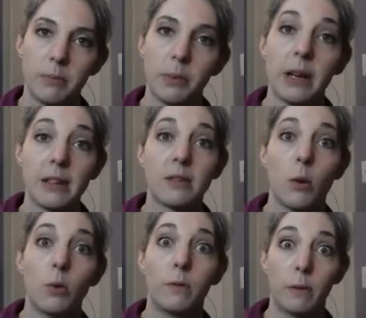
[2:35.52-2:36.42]
But his
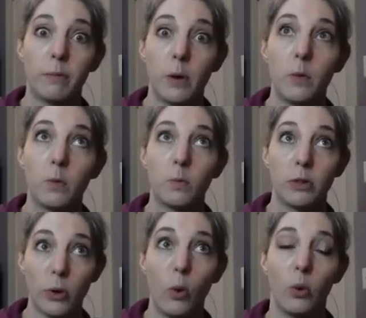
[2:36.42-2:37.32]
old flip phone
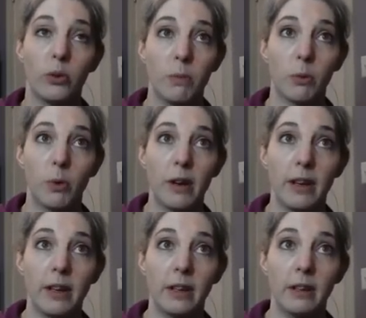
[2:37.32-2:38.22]
was old, number one,
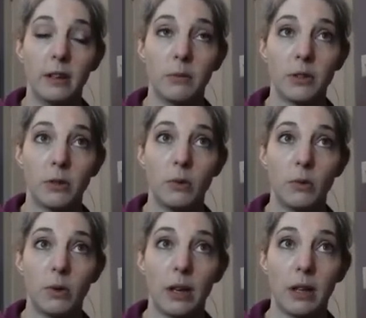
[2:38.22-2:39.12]
and number
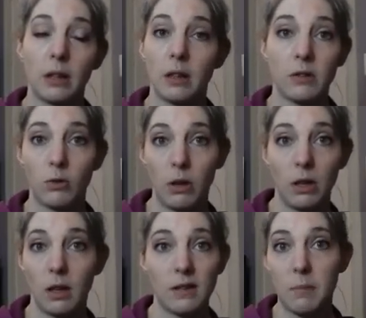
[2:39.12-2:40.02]
two, I think the screen
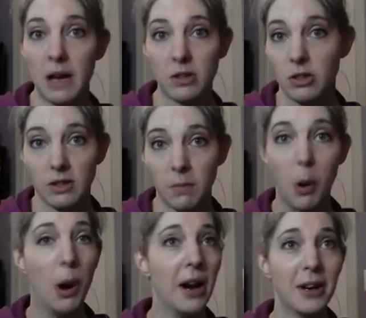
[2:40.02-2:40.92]
got smashed at some
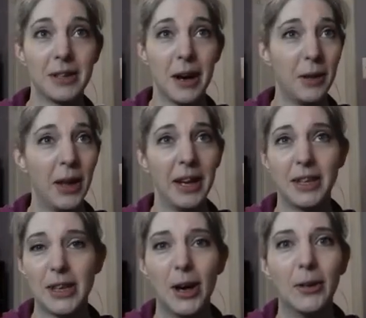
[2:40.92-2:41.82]
point or something,
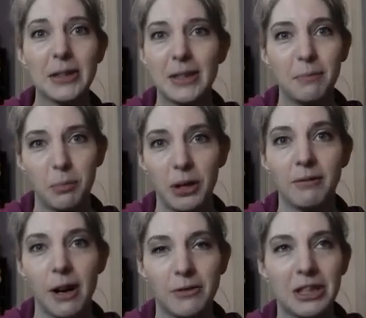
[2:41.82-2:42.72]
so it was in pretty
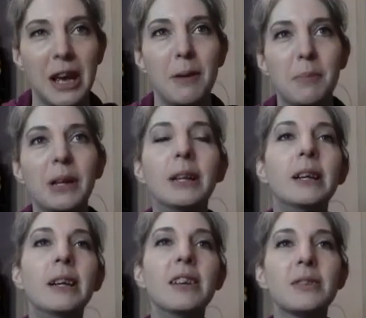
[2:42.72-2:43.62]
rough shape.
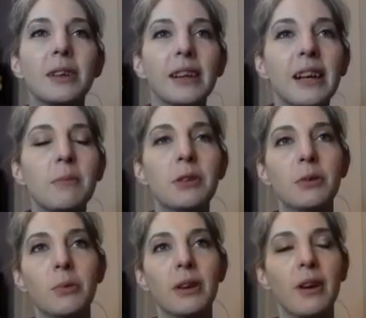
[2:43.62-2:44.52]
So I got him a
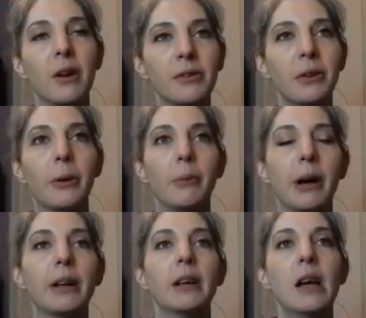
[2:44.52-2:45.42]
new one also,
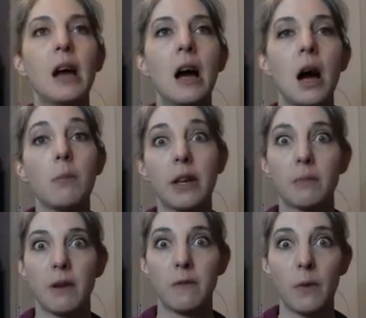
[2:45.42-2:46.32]
but I'm
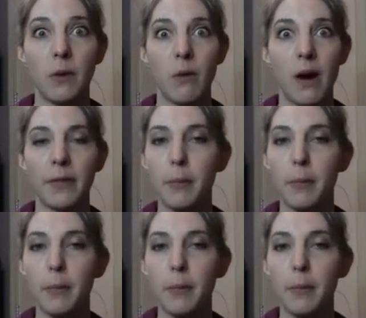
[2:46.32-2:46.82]
liking my phone a lot.